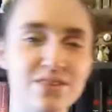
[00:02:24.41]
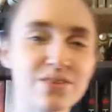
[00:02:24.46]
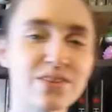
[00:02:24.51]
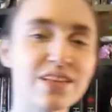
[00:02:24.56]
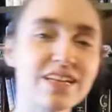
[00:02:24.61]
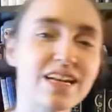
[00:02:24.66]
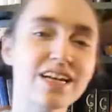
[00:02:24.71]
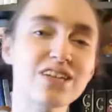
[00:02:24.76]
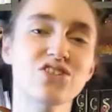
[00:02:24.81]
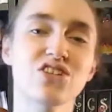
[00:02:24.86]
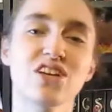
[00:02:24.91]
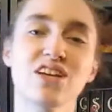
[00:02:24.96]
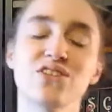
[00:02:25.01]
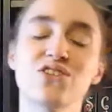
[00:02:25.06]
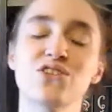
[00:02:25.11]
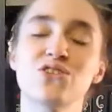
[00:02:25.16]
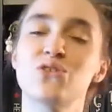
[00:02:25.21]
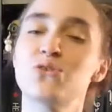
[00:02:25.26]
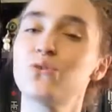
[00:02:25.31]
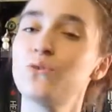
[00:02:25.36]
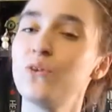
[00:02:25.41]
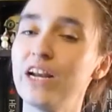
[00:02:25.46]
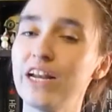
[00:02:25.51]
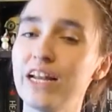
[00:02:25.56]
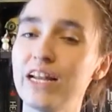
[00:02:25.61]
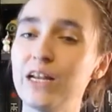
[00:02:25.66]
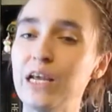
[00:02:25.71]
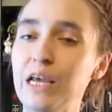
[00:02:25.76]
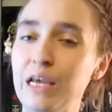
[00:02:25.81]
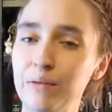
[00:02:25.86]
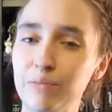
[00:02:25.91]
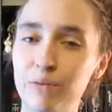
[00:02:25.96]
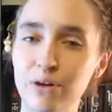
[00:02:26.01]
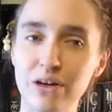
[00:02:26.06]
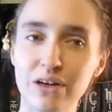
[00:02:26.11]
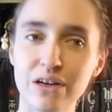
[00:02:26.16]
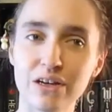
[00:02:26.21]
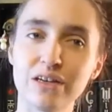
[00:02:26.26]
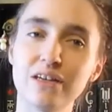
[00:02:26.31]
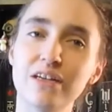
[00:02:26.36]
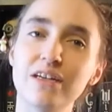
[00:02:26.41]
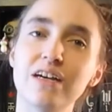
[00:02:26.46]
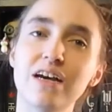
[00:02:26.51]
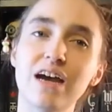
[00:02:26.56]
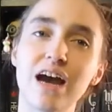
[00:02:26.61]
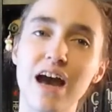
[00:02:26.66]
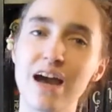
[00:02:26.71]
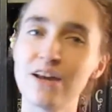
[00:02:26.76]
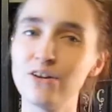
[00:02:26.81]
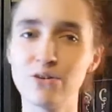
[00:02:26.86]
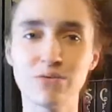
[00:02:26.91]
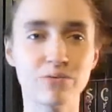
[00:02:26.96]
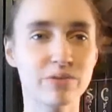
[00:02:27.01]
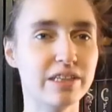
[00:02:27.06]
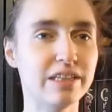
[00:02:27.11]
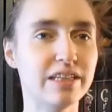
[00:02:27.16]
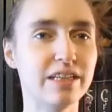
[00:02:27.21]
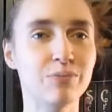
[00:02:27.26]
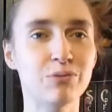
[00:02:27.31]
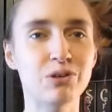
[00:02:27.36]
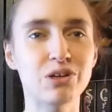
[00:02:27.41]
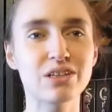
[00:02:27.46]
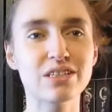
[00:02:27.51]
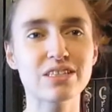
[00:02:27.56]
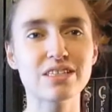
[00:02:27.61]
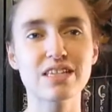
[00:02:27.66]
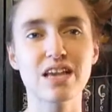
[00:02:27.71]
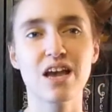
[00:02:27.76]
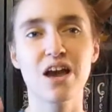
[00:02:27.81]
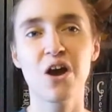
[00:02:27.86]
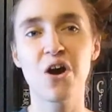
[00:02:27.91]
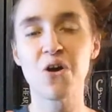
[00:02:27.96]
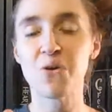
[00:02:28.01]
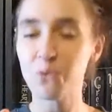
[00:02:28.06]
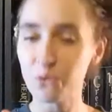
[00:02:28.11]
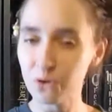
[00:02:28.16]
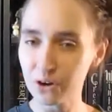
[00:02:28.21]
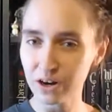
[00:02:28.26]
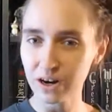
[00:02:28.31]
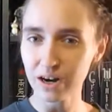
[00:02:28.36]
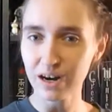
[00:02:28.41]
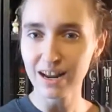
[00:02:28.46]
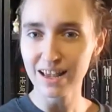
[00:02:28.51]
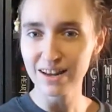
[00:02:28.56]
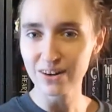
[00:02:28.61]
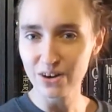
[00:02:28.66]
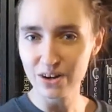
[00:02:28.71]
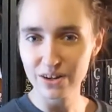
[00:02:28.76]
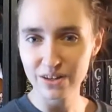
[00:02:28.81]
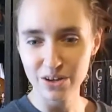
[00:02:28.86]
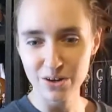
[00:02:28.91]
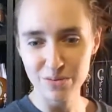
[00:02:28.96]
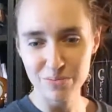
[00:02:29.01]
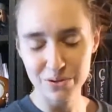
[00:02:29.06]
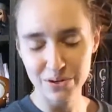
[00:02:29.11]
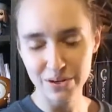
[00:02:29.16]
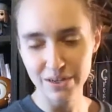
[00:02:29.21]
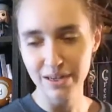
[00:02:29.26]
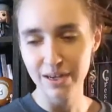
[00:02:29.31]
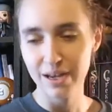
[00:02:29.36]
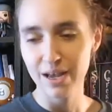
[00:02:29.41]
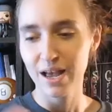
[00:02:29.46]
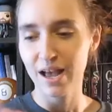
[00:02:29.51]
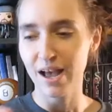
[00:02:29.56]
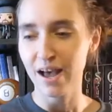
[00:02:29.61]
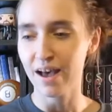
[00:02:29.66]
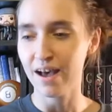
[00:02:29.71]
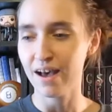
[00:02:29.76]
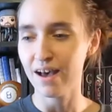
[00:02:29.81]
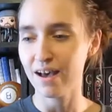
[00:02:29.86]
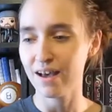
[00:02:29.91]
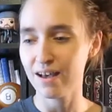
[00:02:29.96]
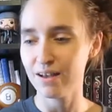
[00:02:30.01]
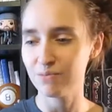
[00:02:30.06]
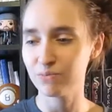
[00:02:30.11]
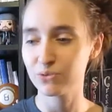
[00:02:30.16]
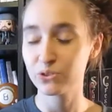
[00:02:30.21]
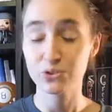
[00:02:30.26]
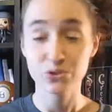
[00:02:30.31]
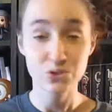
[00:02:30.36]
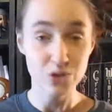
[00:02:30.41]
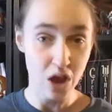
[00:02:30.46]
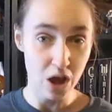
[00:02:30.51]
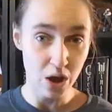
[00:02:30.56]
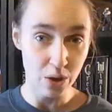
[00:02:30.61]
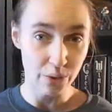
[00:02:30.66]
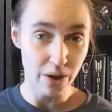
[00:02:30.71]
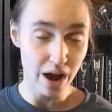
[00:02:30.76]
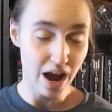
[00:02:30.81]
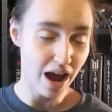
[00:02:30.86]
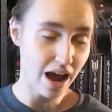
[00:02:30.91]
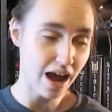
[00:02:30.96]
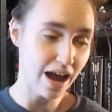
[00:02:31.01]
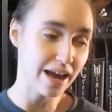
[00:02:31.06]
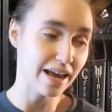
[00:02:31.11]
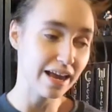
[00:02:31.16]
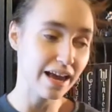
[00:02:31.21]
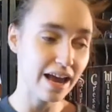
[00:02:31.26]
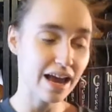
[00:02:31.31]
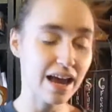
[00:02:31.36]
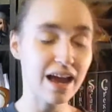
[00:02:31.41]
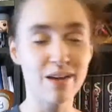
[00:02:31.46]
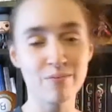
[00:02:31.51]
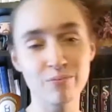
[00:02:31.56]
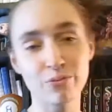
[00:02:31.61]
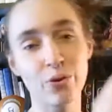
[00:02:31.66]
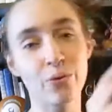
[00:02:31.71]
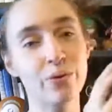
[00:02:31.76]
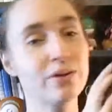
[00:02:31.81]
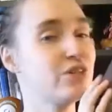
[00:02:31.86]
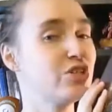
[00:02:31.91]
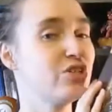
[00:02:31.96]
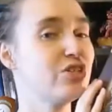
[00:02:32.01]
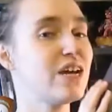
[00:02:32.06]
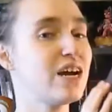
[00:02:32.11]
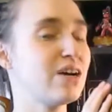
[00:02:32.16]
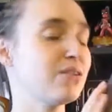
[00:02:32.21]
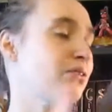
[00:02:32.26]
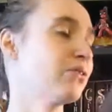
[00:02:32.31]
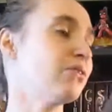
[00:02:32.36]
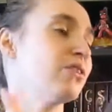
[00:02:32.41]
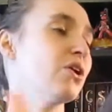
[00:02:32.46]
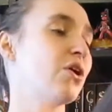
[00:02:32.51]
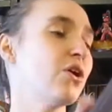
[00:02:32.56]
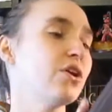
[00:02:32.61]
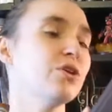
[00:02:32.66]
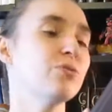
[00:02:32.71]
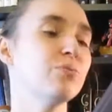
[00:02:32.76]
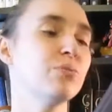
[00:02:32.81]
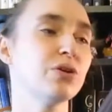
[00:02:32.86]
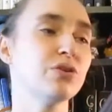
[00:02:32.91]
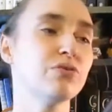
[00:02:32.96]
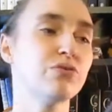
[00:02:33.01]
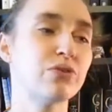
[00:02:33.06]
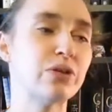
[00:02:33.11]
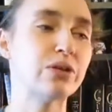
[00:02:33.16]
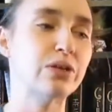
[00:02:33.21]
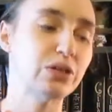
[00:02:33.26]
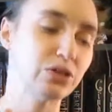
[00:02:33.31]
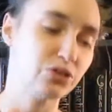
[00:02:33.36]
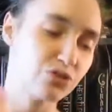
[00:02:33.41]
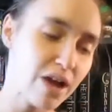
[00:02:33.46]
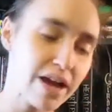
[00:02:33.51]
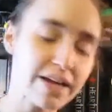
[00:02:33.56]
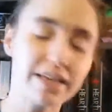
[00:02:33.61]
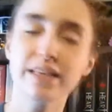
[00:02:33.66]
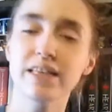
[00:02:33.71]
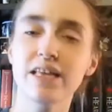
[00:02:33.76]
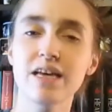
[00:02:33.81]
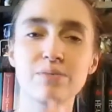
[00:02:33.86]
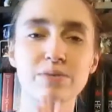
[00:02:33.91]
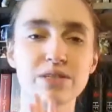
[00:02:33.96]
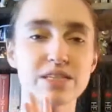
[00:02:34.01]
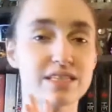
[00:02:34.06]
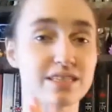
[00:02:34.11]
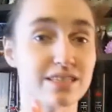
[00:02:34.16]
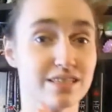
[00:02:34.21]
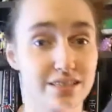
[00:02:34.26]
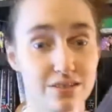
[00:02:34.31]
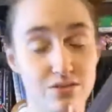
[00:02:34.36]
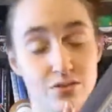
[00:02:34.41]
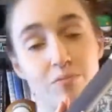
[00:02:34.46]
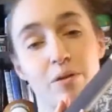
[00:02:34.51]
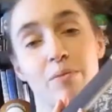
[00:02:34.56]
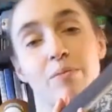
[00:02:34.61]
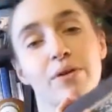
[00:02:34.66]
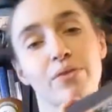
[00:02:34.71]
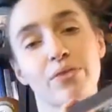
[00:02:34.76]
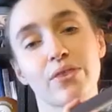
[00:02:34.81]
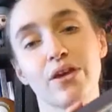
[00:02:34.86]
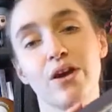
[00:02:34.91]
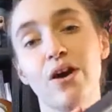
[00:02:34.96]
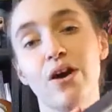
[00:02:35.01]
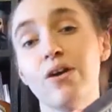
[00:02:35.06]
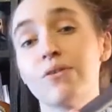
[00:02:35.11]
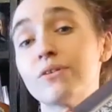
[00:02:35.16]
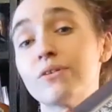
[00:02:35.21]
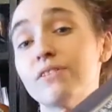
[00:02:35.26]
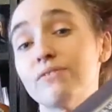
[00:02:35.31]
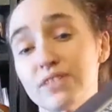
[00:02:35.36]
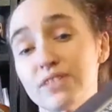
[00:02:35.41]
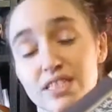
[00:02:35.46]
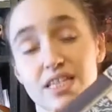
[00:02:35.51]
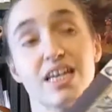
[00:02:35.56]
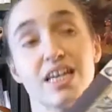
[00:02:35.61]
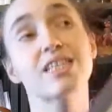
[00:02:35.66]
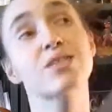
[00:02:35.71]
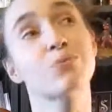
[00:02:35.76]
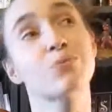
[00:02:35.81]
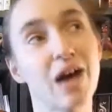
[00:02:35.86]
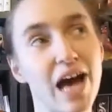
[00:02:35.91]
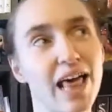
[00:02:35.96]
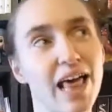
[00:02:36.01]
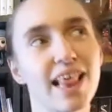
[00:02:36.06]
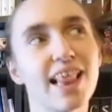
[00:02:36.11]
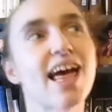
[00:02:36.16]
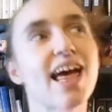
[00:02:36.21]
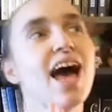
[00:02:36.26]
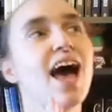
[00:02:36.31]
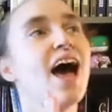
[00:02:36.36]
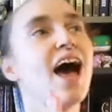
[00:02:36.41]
So the next challenge is to read an ebook I don't read ebooks or an audiobook. Um, so I am going to download the audiobook for Dracula because this is on my monthly haul revisit as well.